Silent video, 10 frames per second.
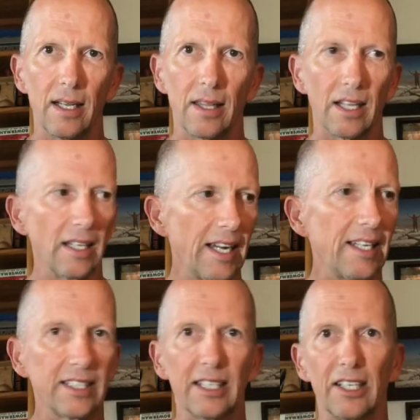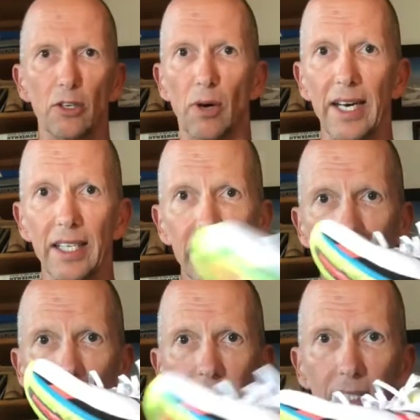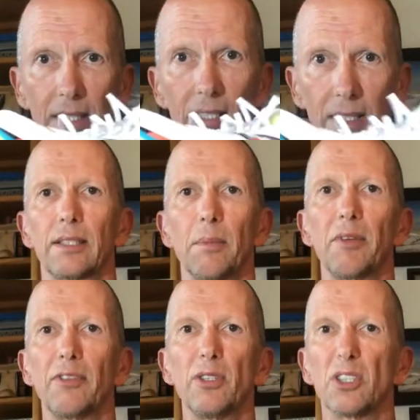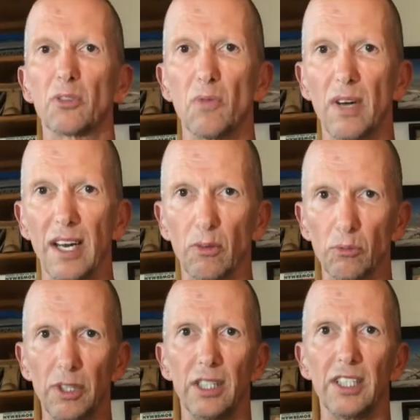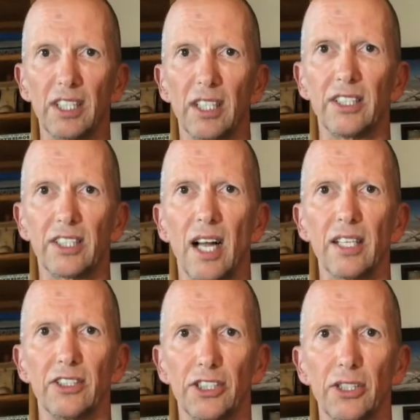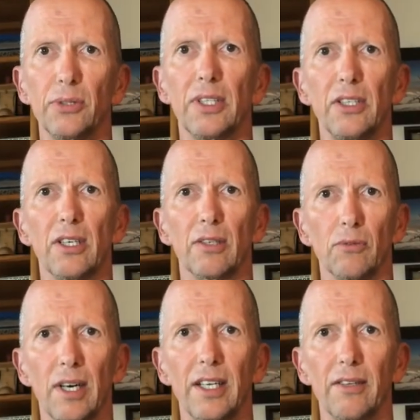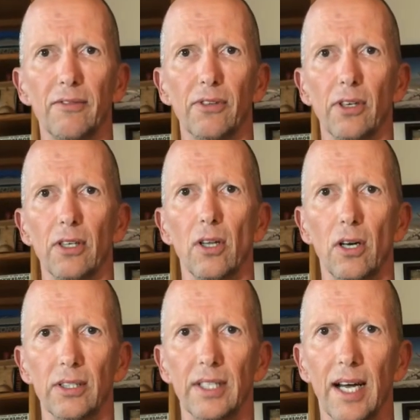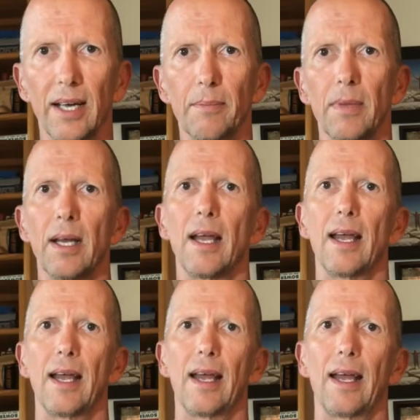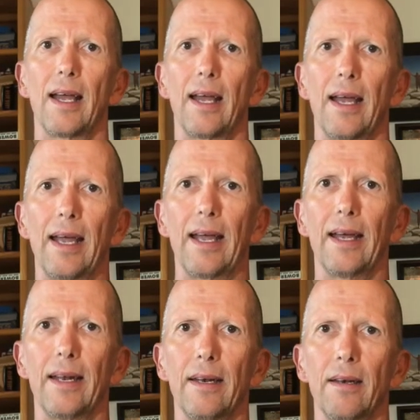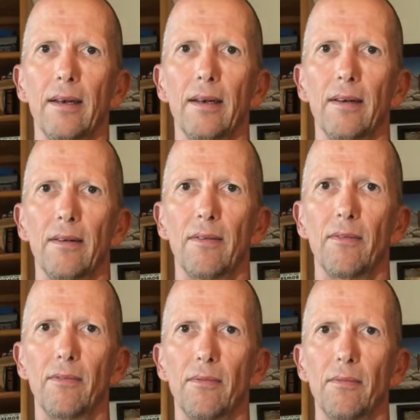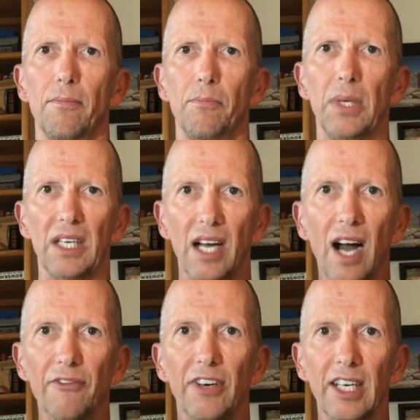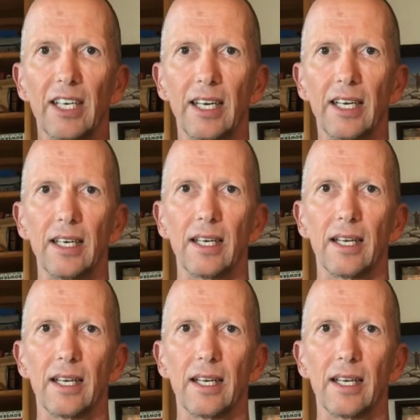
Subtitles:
the latest and greatest. Some of you just want a really good solid shoe that you can run in for a long time and be confident in it.